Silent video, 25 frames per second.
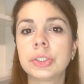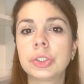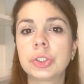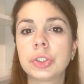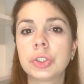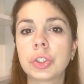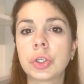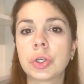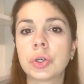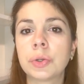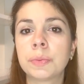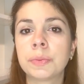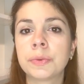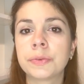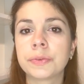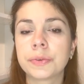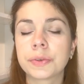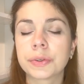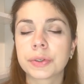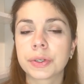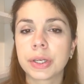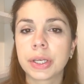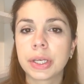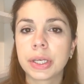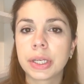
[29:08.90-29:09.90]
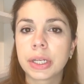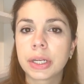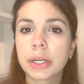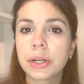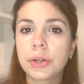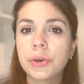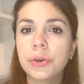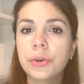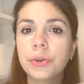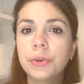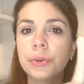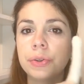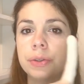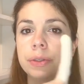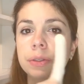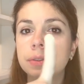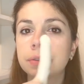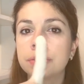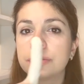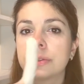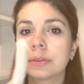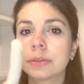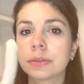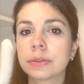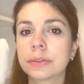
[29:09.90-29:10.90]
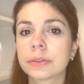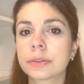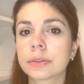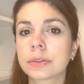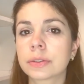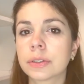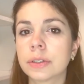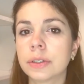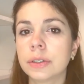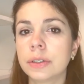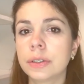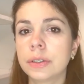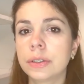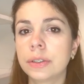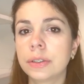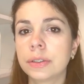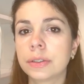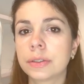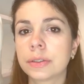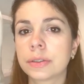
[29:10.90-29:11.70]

Don't move your head at all. Good.